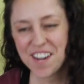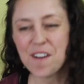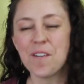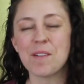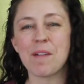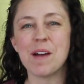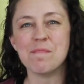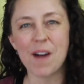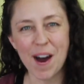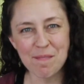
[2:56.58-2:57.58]
when my
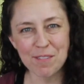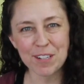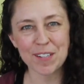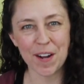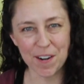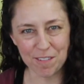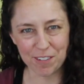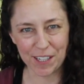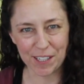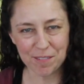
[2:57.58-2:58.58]
mom was
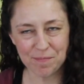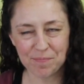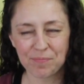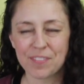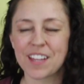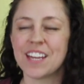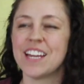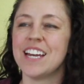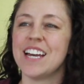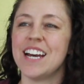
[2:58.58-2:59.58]
over
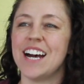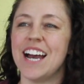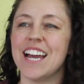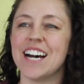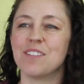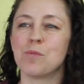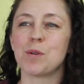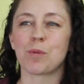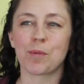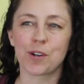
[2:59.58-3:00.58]
and we
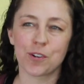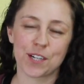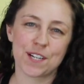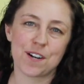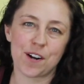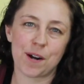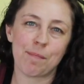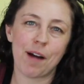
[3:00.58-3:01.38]
were recording our